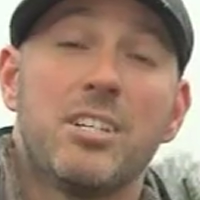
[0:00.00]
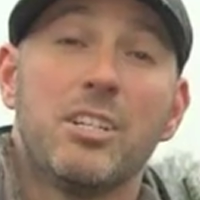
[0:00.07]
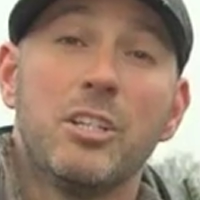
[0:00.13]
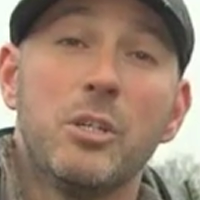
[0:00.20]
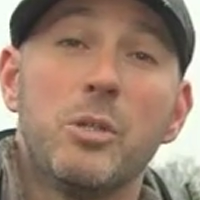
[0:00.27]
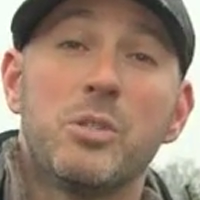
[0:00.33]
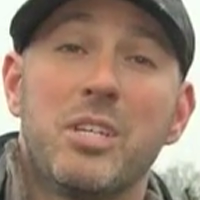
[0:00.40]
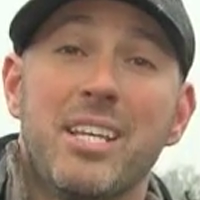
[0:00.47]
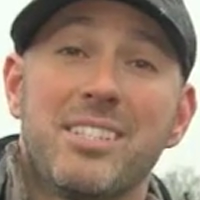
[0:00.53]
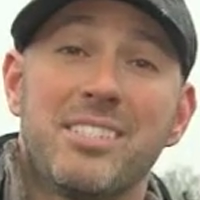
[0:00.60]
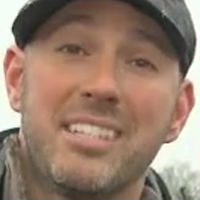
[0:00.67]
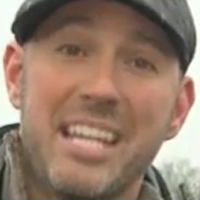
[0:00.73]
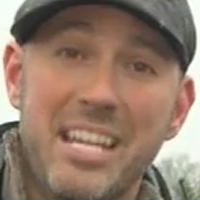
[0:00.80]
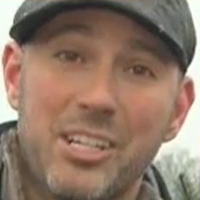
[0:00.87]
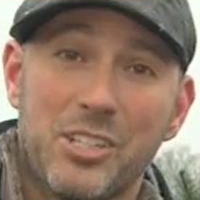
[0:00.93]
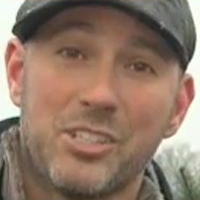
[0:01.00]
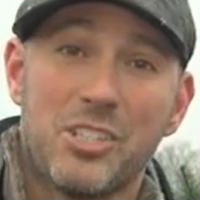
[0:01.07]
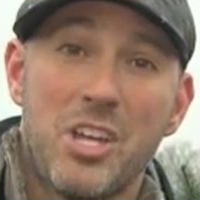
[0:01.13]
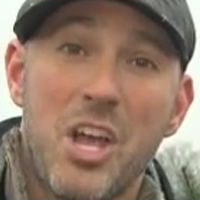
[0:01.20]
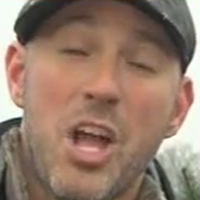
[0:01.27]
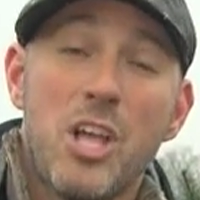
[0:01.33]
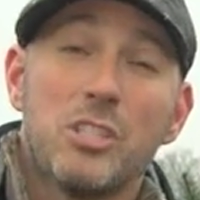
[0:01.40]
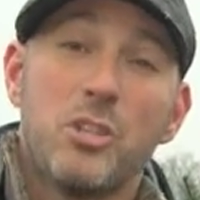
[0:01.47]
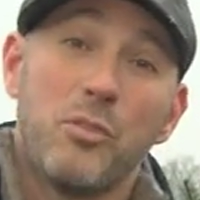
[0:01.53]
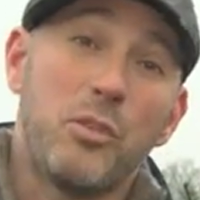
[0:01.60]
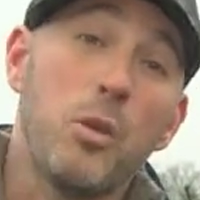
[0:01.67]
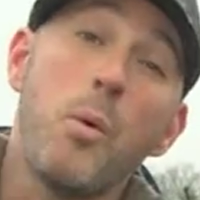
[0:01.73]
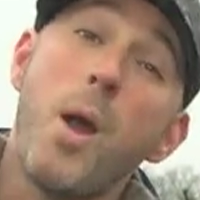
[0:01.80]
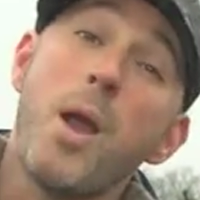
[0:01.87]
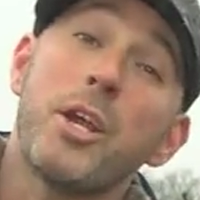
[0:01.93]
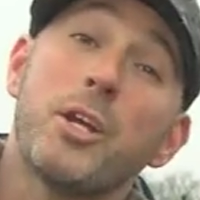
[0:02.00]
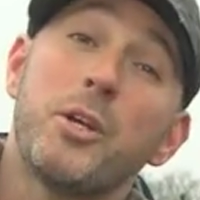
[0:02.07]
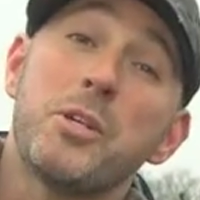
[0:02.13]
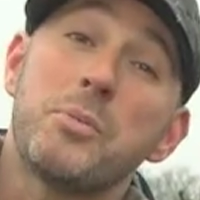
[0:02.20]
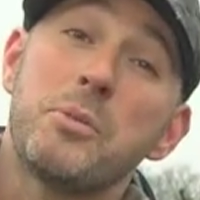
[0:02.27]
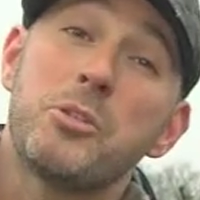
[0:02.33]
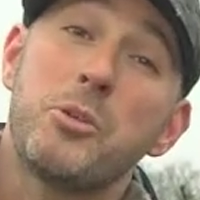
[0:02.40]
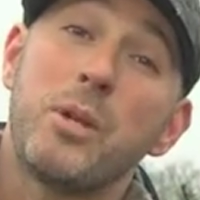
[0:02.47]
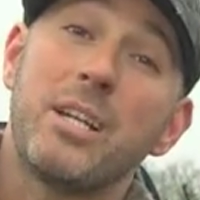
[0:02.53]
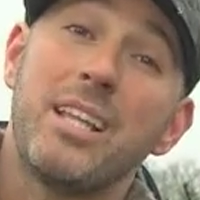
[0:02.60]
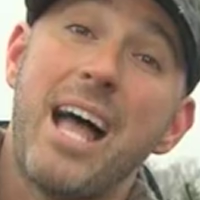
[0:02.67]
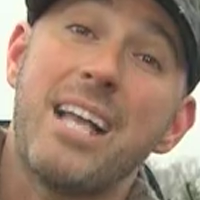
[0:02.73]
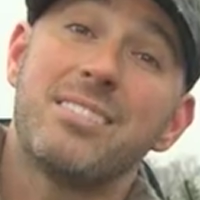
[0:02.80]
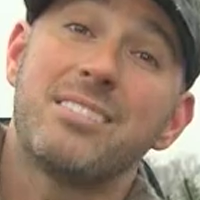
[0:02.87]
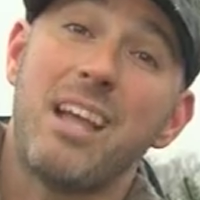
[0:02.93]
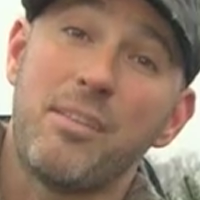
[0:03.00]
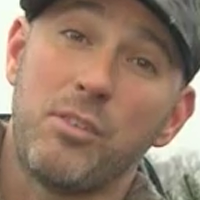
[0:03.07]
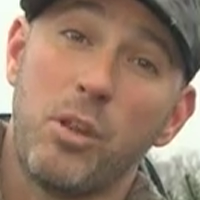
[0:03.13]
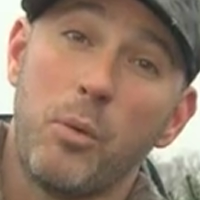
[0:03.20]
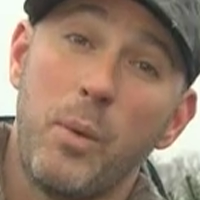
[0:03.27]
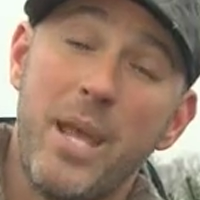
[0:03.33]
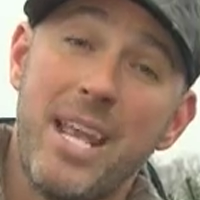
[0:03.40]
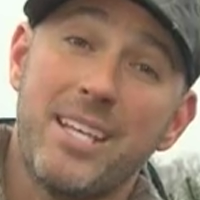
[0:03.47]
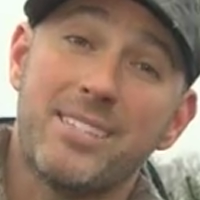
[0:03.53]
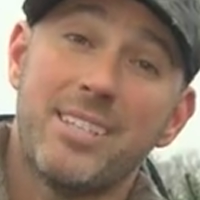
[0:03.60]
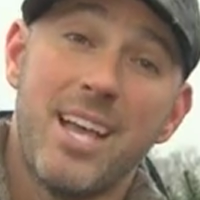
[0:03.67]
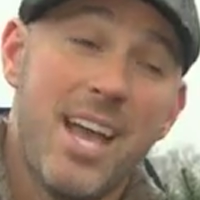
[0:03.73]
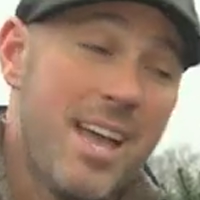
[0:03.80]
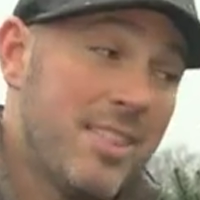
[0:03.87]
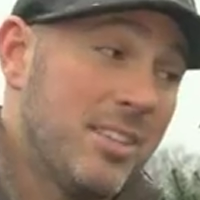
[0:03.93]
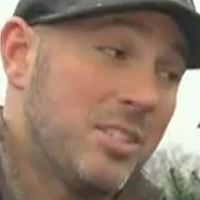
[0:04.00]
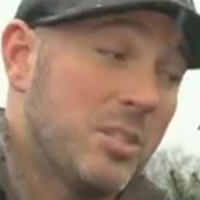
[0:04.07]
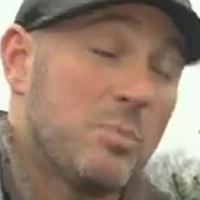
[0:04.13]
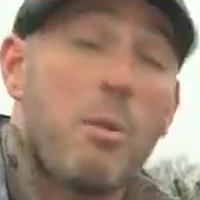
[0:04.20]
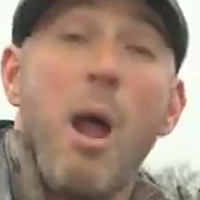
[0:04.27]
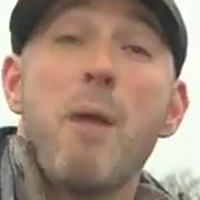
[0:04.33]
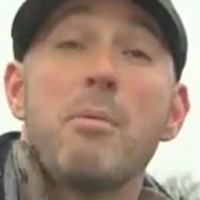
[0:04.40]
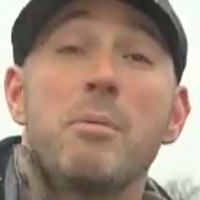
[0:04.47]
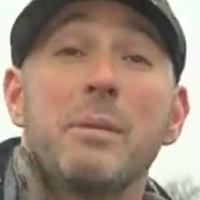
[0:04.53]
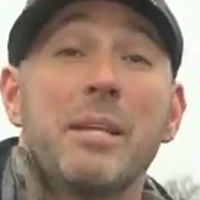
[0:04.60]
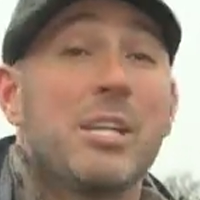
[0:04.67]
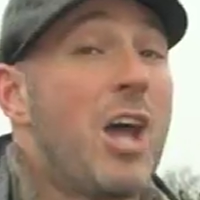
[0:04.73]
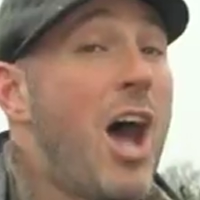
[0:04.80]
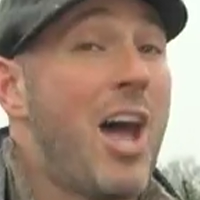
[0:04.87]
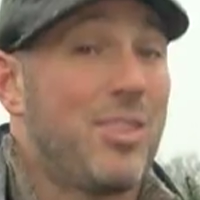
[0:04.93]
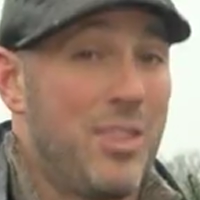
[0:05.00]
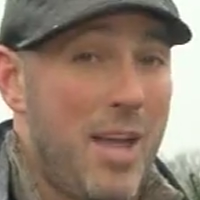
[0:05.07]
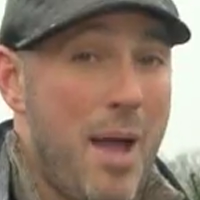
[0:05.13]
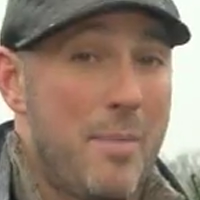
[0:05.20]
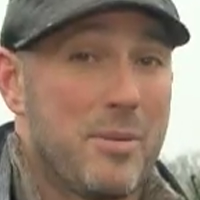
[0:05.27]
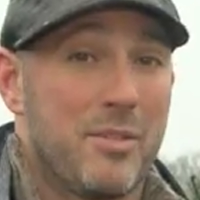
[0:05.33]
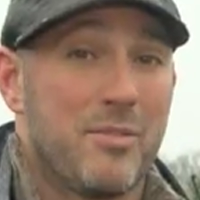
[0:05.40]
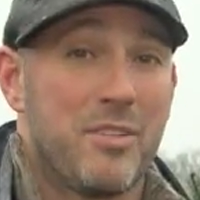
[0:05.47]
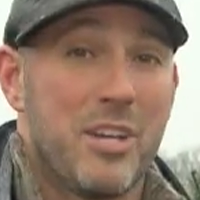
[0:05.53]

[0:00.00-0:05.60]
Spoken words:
to lose its needles. So if you want your Christmas tree to last several weeks, this is probably not the option for